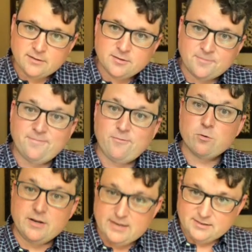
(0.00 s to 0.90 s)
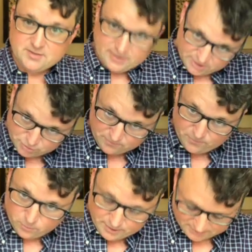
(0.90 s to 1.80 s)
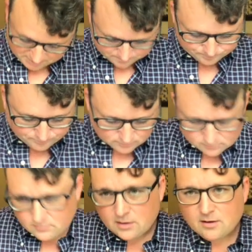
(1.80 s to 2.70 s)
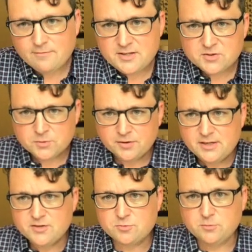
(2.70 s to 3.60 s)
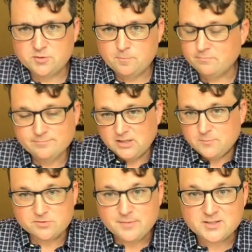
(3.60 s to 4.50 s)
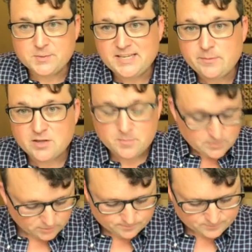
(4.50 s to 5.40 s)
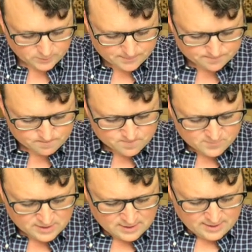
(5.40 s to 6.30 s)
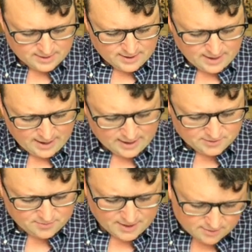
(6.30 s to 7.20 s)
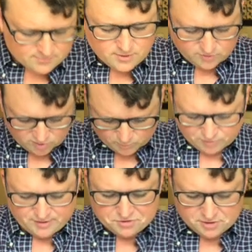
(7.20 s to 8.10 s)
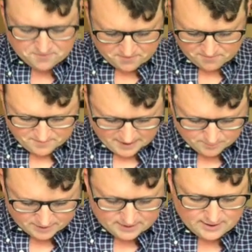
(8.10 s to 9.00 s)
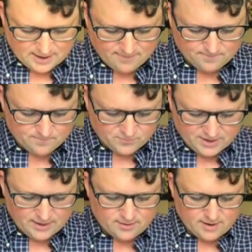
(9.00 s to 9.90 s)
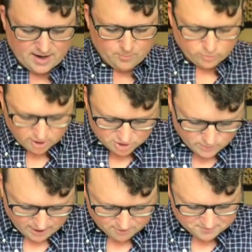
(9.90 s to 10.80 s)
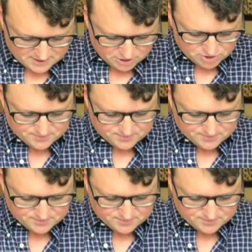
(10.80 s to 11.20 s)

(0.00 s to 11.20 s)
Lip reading: the foreignness, the initial foreignness of Israel, that Israel comes from Mesopotamian people, right? And then there's this procession of the family, and then I brought you out of Egypt,